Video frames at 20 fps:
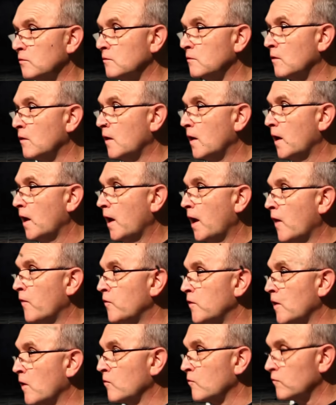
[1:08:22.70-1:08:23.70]
relics of
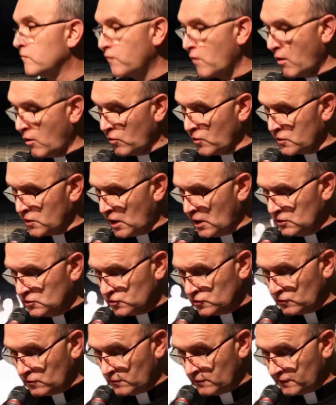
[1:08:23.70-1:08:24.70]
Street Ignatius and
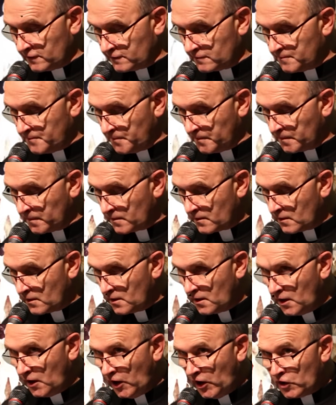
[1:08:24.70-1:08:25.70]
Street Michael,
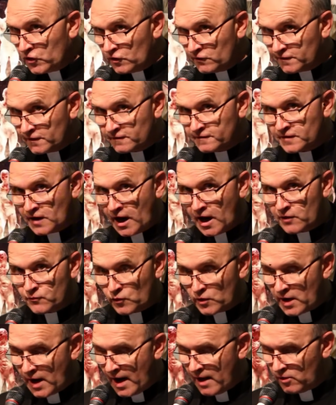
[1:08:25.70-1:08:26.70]
and candles that
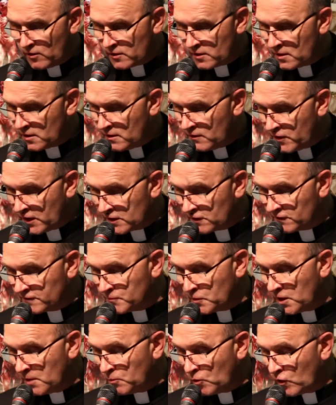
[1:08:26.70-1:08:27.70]
flickered against the
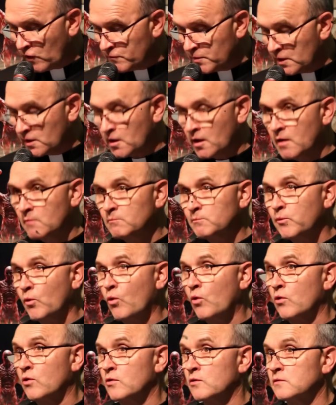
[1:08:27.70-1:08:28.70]
onslaught.
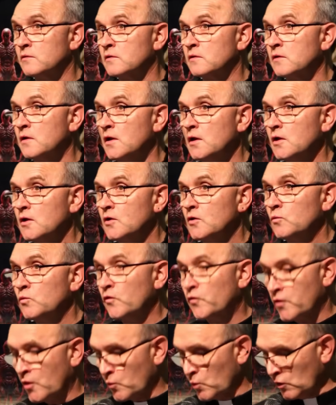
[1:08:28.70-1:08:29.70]
Robbie,
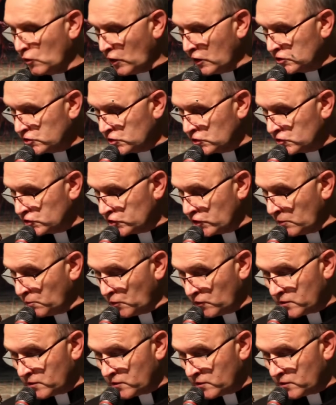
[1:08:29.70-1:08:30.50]
restrained on a reinforced